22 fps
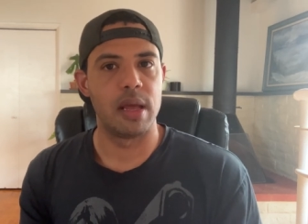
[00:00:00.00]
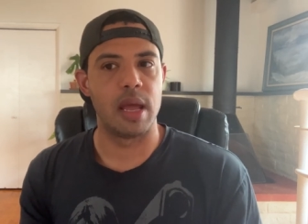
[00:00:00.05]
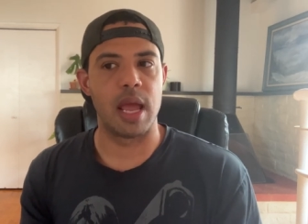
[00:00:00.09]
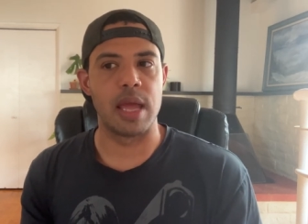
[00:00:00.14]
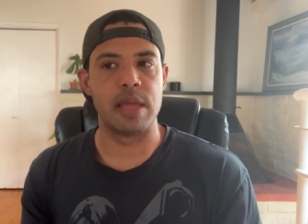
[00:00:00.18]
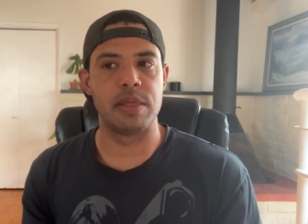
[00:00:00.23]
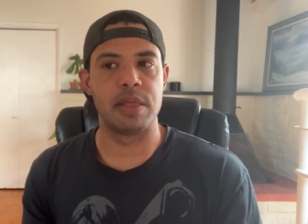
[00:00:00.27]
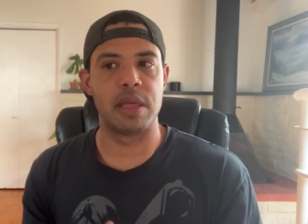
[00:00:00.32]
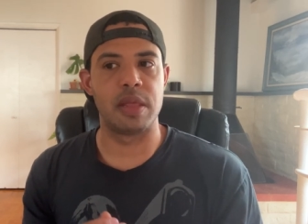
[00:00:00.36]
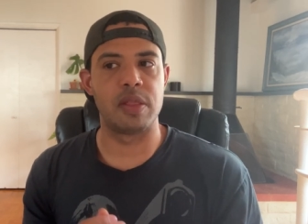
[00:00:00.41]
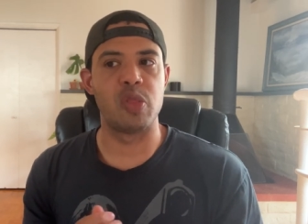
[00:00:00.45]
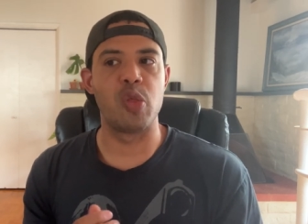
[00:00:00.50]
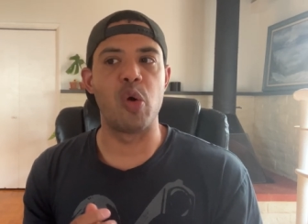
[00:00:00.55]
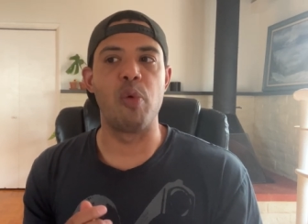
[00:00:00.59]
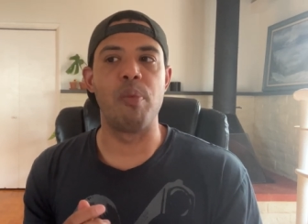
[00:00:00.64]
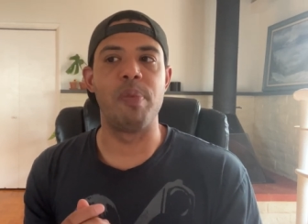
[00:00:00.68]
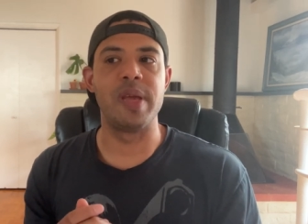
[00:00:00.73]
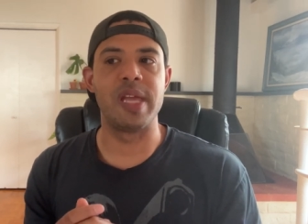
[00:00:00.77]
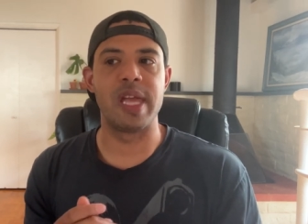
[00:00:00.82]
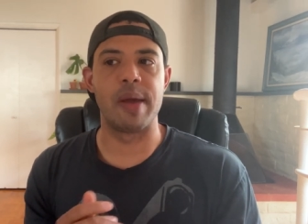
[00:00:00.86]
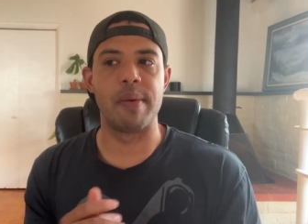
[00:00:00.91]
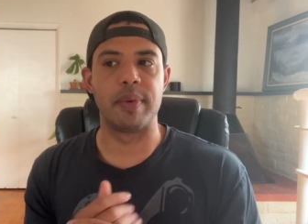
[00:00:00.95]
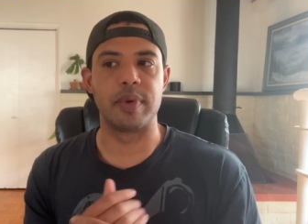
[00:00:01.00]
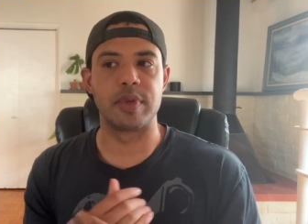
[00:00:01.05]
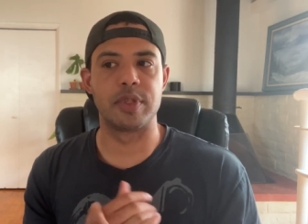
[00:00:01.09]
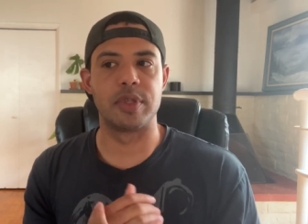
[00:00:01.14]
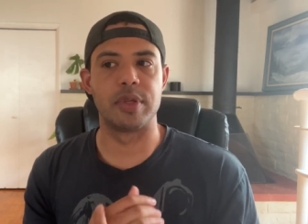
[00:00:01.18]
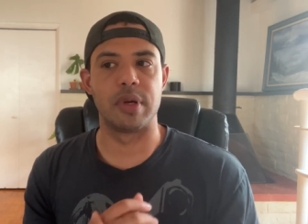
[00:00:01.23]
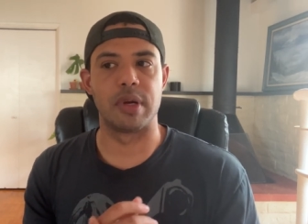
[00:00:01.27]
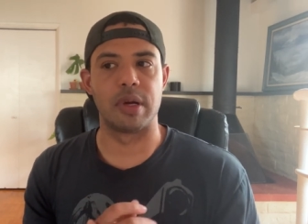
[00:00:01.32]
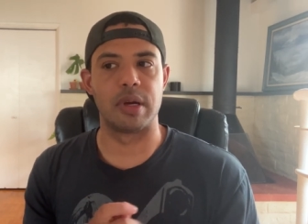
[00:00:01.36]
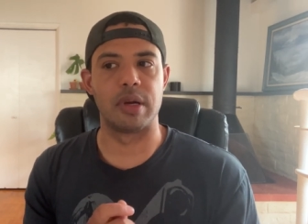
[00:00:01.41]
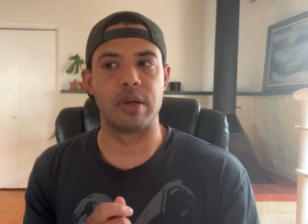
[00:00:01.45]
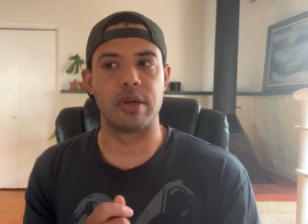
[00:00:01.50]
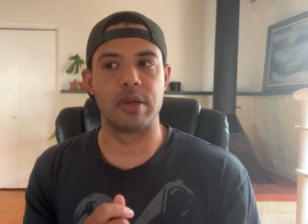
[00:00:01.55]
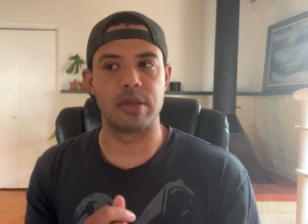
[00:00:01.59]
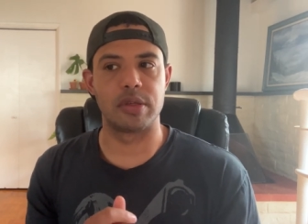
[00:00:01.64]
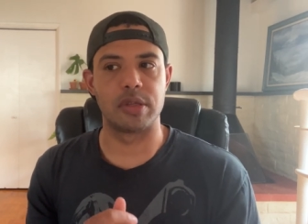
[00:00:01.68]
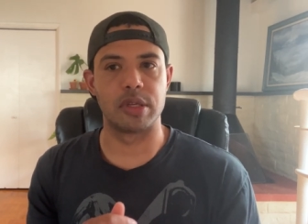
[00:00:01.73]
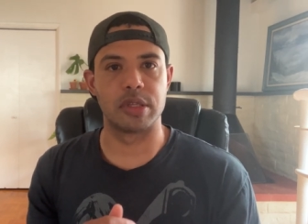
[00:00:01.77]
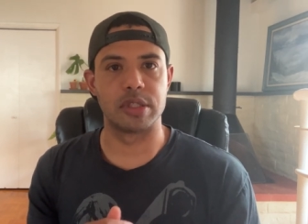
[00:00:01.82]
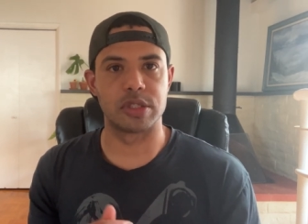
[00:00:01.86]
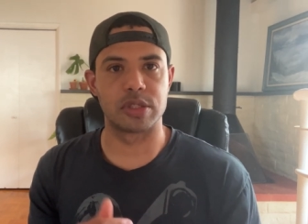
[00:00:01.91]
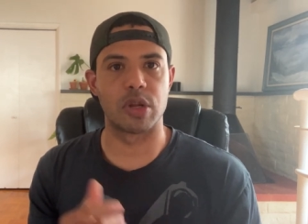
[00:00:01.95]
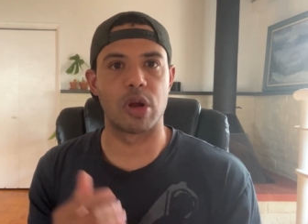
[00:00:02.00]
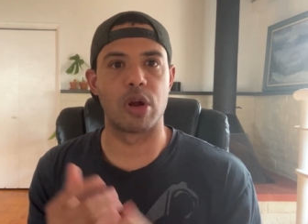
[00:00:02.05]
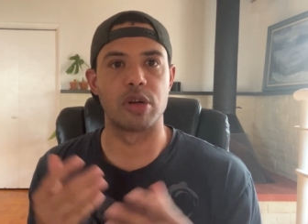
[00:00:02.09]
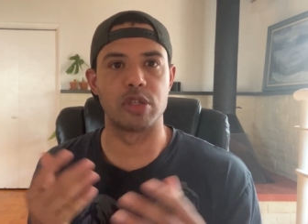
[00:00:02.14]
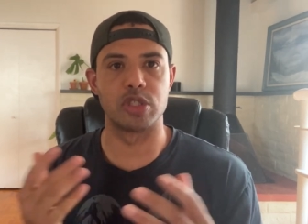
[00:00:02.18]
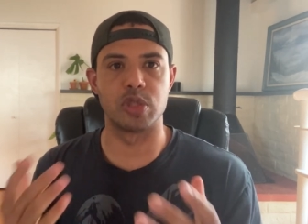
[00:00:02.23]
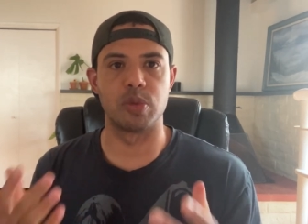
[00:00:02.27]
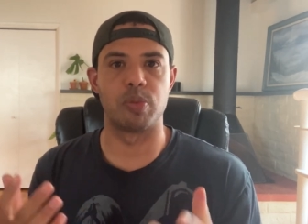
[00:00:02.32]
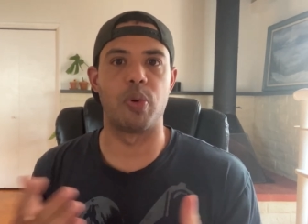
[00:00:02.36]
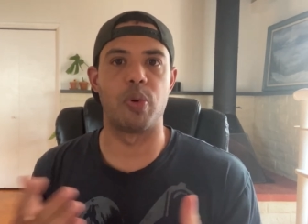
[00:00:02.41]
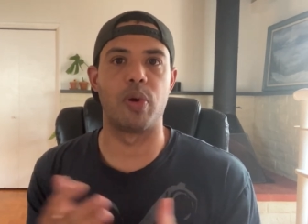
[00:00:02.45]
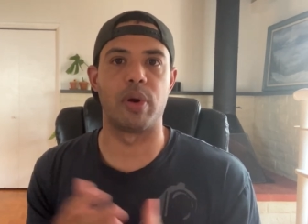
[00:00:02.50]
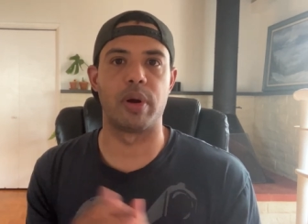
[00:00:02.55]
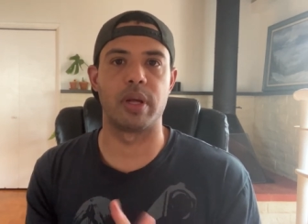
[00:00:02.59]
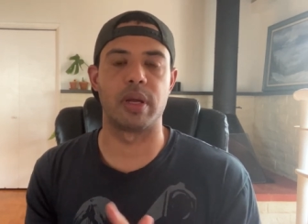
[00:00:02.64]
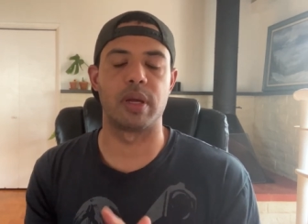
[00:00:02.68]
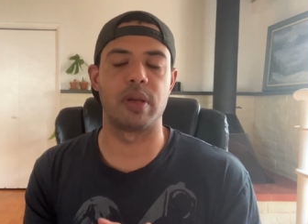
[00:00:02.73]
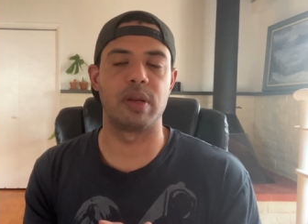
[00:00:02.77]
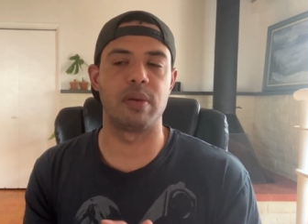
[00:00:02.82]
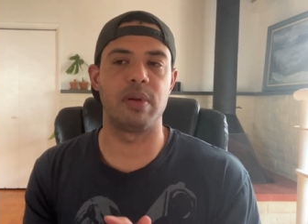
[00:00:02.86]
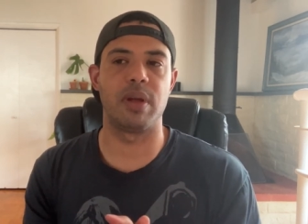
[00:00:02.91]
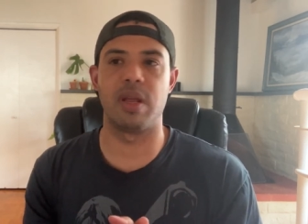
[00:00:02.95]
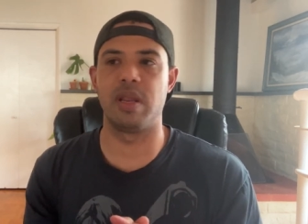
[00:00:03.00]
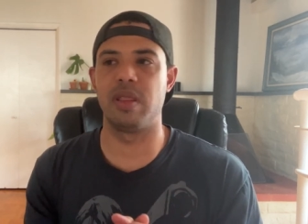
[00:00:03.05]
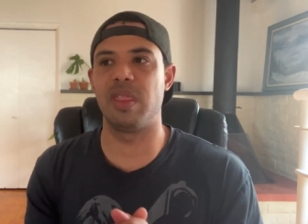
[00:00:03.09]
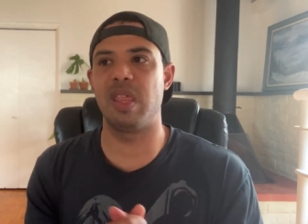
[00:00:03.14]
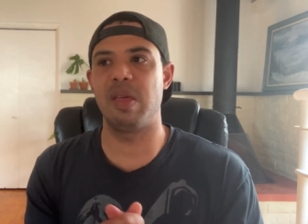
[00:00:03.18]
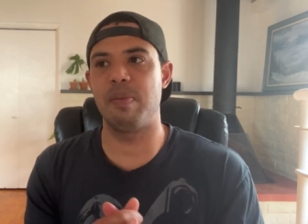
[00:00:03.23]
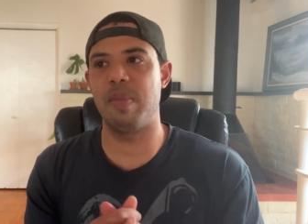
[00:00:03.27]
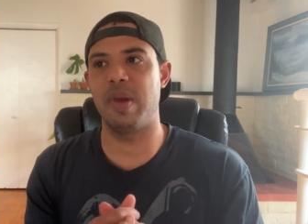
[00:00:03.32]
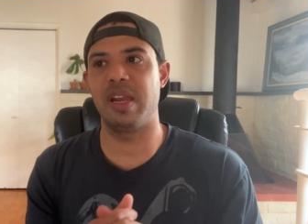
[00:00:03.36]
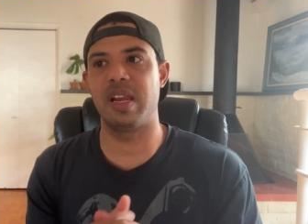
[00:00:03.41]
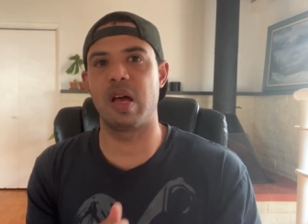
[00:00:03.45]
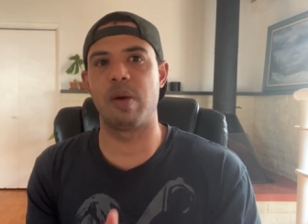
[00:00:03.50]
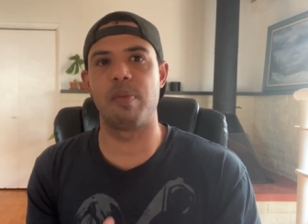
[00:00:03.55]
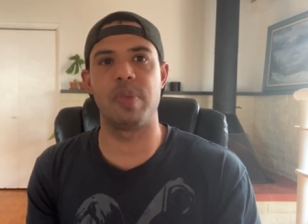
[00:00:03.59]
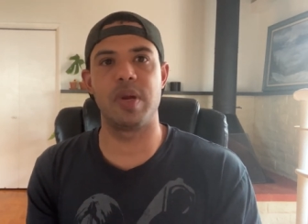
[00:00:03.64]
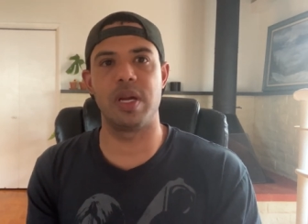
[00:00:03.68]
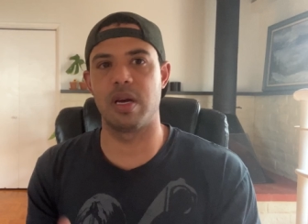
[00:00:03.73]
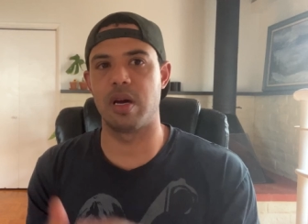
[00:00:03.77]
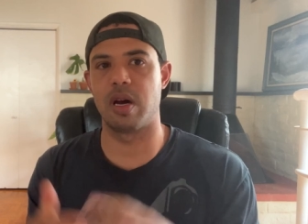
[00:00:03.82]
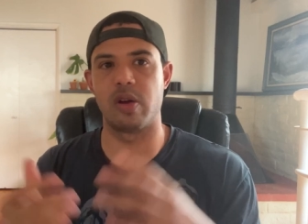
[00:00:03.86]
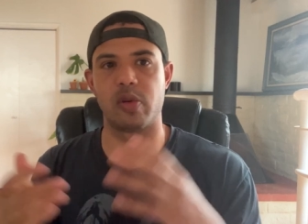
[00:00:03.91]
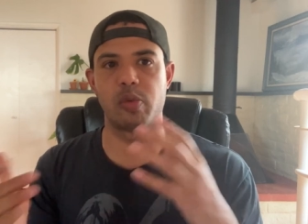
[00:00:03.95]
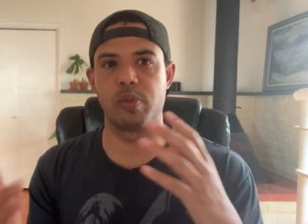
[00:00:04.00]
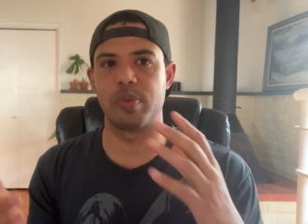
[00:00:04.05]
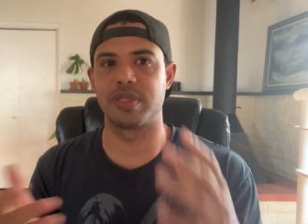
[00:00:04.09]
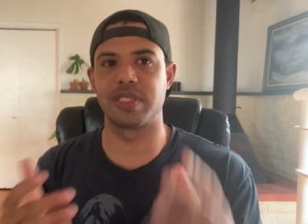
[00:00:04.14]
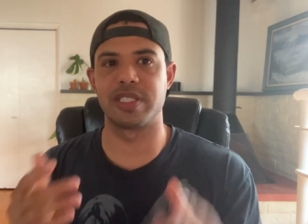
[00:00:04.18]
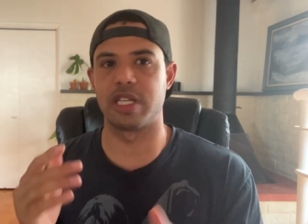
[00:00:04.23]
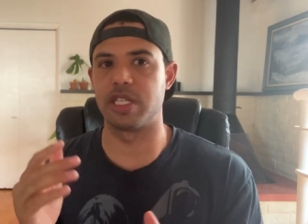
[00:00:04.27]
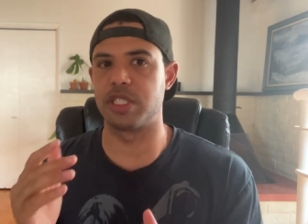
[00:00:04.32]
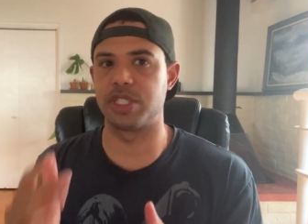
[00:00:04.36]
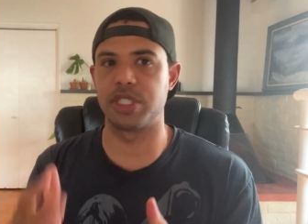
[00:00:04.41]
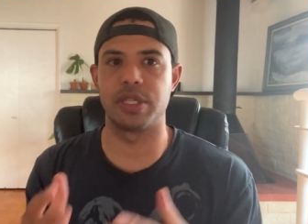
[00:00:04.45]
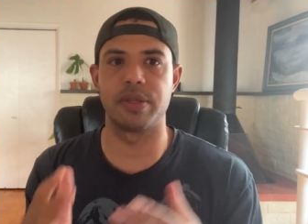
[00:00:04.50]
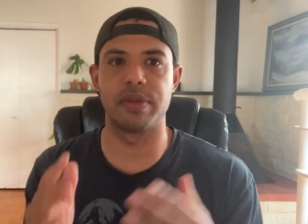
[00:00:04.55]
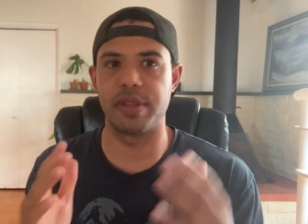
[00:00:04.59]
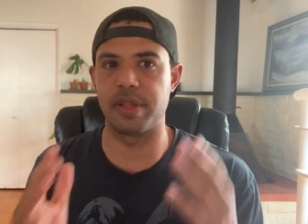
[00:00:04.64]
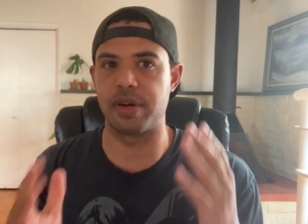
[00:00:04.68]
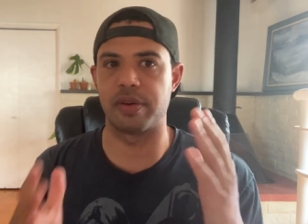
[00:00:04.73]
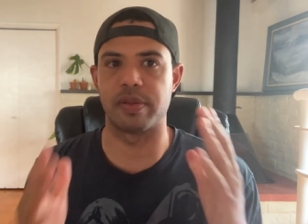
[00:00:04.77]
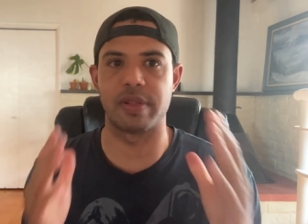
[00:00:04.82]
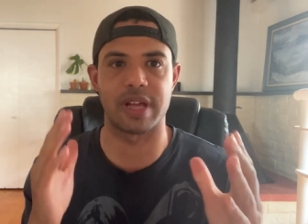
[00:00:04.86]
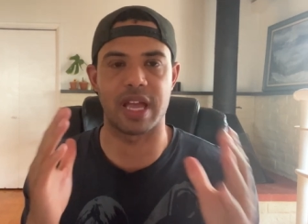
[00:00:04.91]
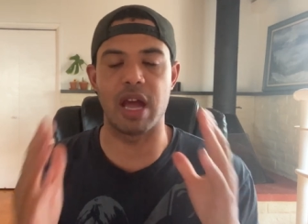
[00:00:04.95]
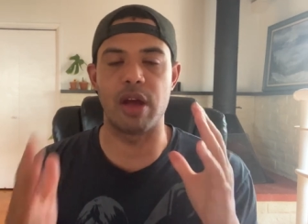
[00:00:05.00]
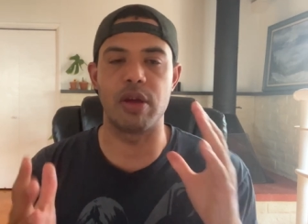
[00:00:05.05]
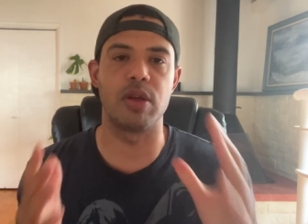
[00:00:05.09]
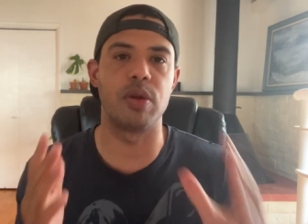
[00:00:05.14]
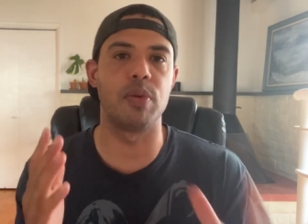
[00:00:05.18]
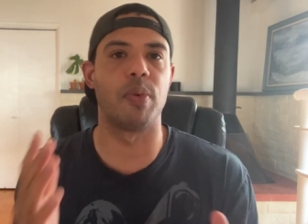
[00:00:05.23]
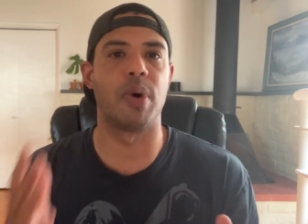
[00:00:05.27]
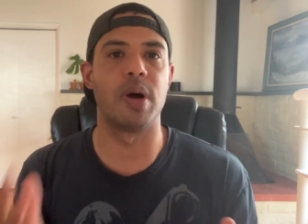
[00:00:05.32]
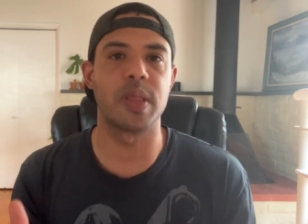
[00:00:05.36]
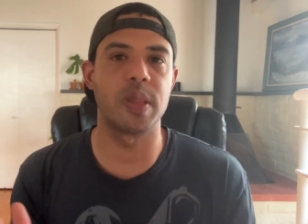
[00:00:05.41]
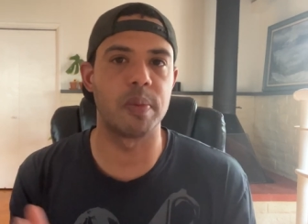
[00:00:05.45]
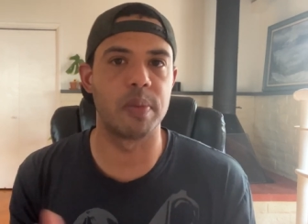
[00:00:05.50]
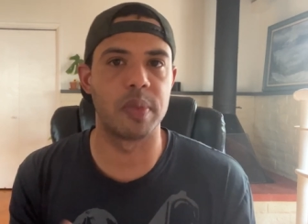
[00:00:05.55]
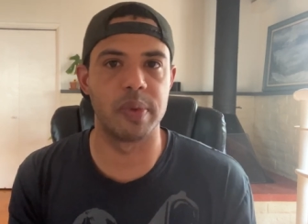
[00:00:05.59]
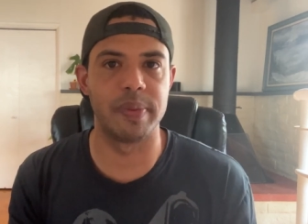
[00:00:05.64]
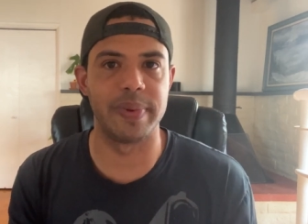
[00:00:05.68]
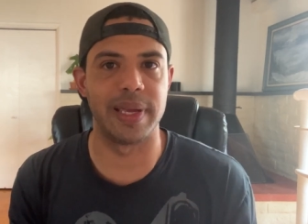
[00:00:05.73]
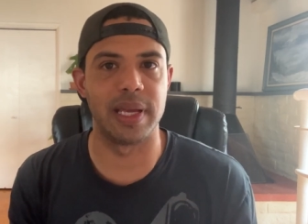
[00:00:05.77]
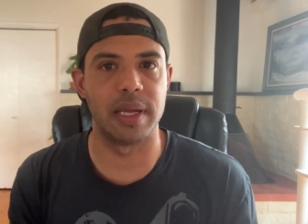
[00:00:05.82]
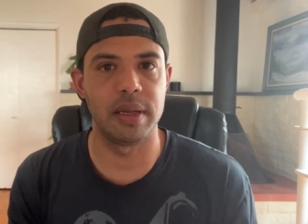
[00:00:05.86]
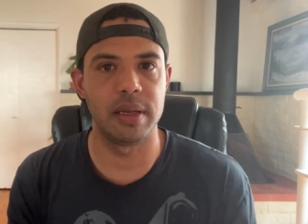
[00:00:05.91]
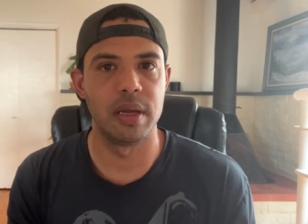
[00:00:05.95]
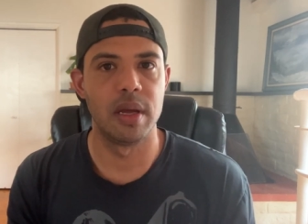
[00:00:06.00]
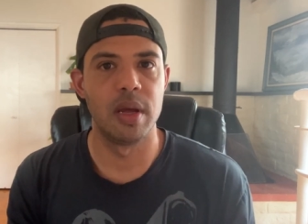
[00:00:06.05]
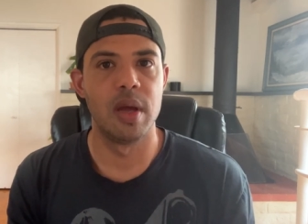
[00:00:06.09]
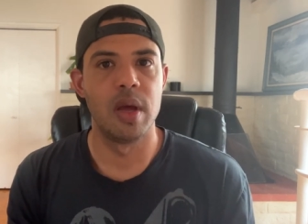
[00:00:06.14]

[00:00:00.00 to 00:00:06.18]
And then they'll be able to, to start supporting. And, and they may not be one hundred percent cheerleader like how you want them to be,